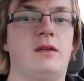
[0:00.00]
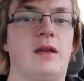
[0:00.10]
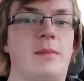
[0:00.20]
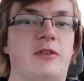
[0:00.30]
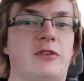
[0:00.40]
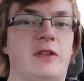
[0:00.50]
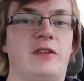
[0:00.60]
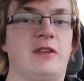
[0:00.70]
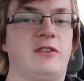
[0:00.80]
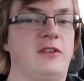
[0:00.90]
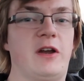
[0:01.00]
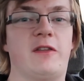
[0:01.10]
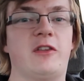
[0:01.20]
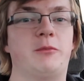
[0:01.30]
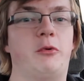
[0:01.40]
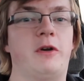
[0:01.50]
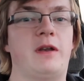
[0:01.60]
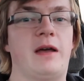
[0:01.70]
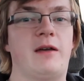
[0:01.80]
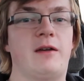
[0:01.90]
yeah, basically it's done at this point.
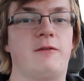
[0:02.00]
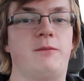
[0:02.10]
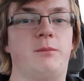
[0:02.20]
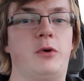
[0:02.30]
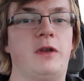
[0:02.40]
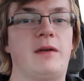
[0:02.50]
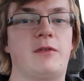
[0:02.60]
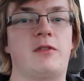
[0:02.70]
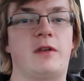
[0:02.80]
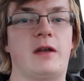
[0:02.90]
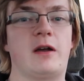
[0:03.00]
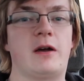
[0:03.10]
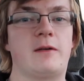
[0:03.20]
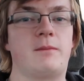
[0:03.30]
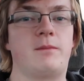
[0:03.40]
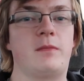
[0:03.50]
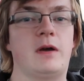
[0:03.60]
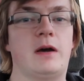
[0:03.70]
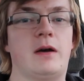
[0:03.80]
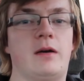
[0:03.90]
I have put in everything that I got,
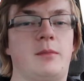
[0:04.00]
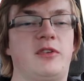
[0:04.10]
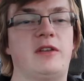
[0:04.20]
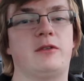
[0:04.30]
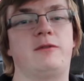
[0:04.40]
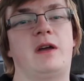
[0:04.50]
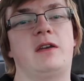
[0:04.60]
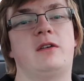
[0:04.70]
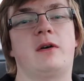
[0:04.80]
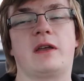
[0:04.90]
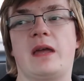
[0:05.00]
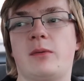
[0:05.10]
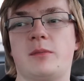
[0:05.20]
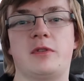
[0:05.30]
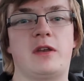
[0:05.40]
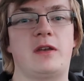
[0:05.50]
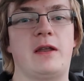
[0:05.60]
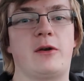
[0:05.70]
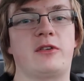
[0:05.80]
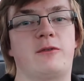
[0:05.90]
besides the fan. You know, I can't really put that in
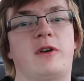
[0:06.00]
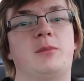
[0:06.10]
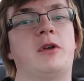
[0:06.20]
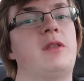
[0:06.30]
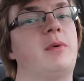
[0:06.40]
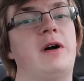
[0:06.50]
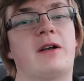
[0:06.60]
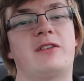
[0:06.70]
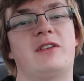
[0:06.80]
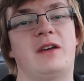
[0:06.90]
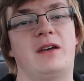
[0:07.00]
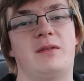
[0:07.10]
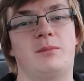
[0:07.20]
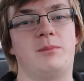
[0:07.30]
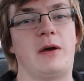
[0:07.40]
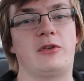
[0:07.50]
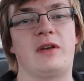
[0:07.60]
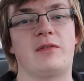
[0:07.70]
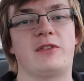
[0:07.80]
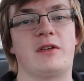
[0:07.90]
now because I forgot to put it on the box and mounted
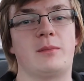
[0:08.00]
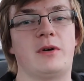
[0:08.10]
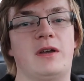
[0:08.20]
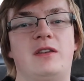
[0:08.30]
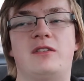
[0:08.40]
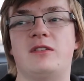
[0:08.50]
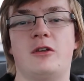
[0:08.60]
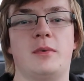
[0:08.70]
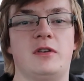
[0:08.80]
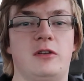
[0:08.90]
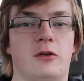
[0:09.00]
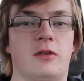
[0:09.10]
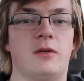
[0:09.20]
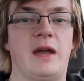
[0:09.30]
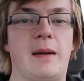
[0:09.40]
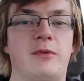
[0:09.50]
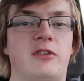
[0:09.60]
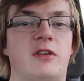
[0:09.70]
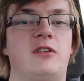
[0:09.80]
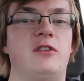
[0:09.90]
everything, but it's no big deal. The amp
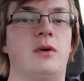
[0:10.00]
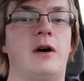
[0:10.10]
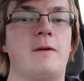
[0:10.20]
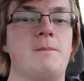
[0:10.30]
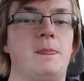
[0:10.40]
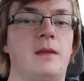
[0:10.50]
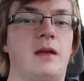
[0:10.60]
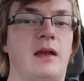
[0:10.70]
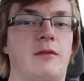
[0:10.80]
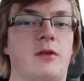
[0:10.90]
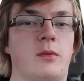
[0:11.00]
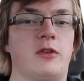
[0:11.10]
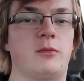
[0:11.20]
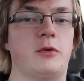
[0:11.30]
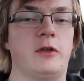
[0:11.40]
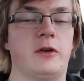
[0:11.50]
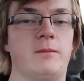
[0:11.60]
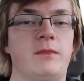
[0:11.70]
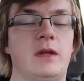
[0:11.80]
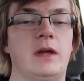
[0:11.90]
doesn't get too hot and everything runs pretty good.